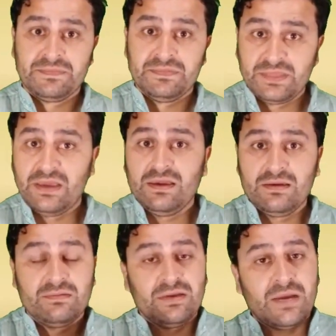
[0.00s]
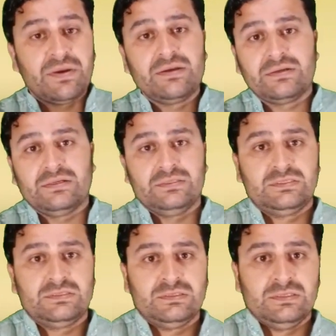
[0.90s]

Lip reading: they, Americans,